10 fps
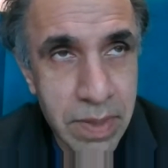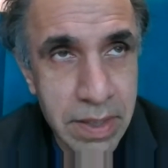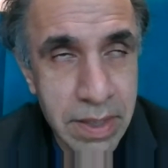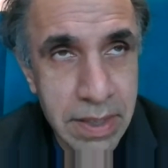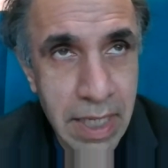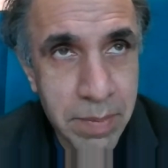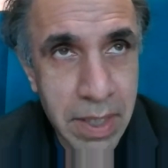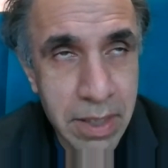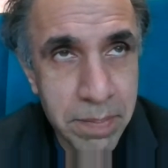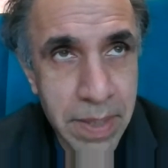I think came
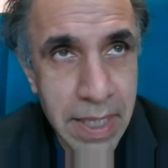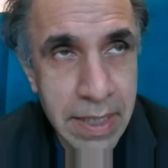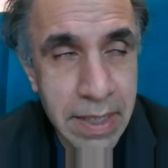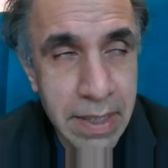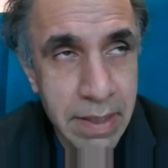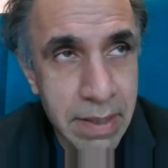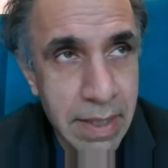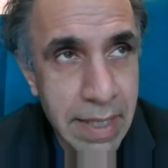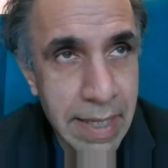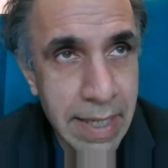out at a penny
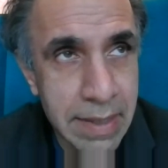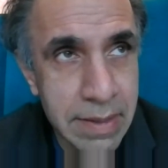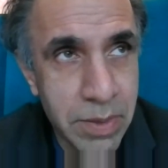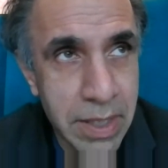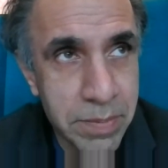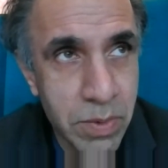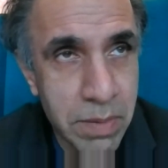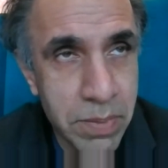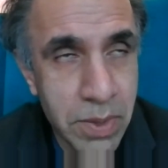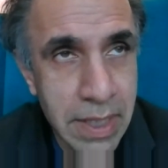and went up to
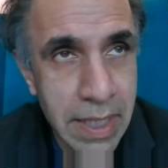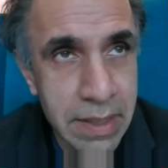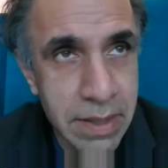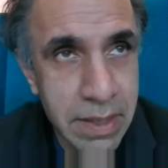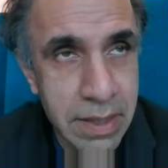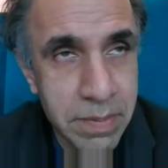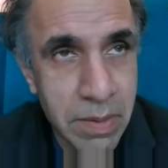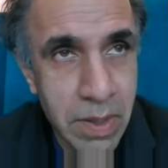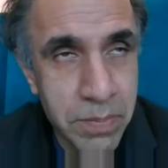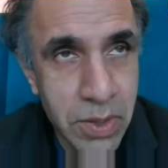1.8. it's
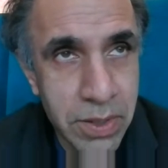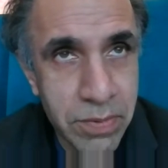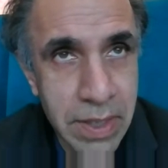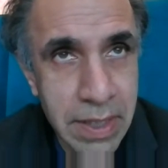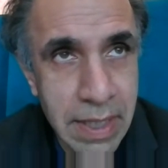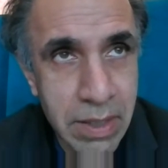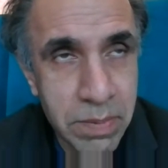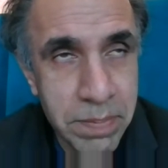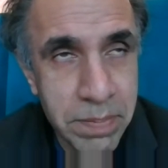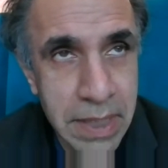about 1.3
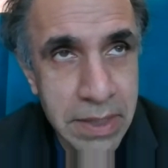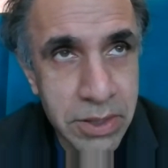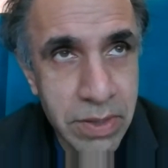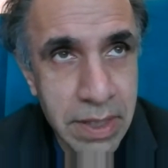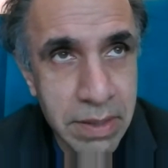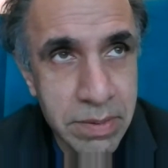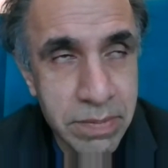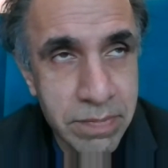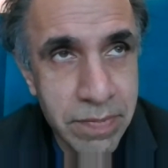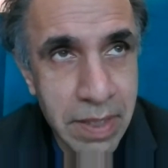now. Ben's Creek was
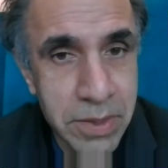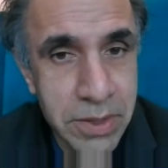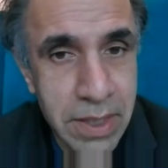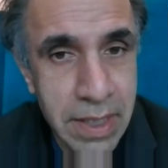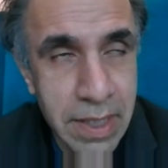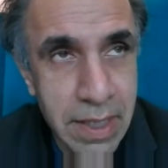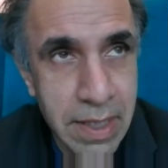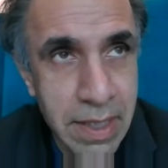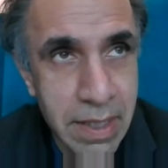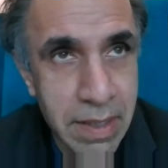famously
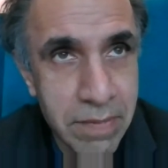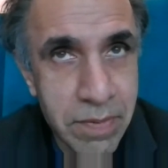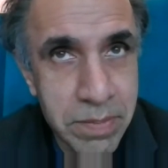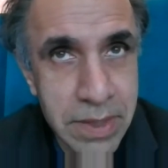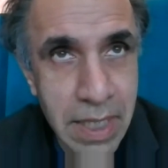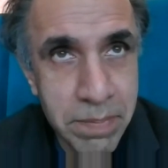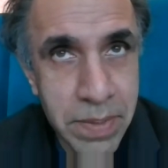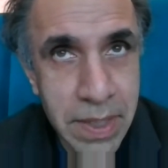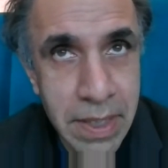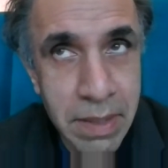uh, from
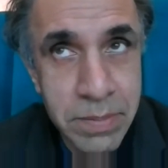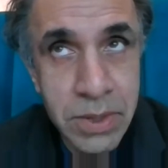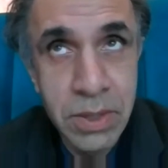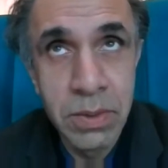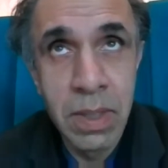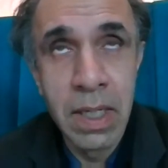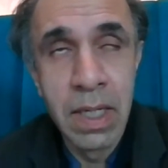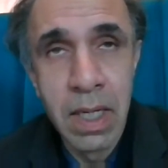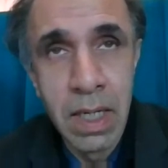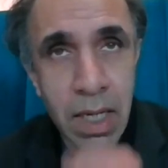10p up to
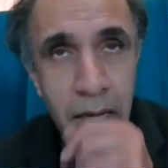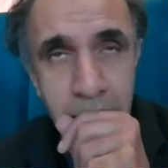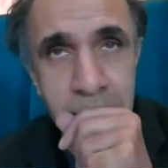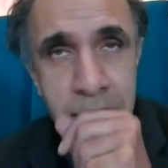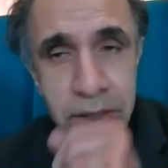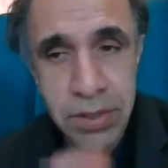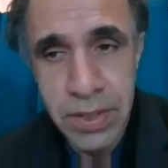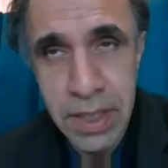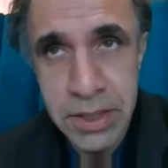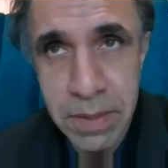
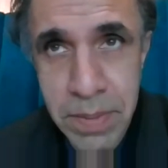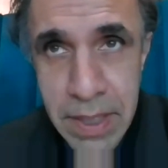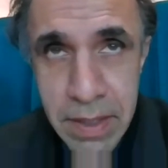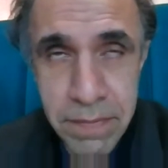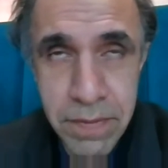30p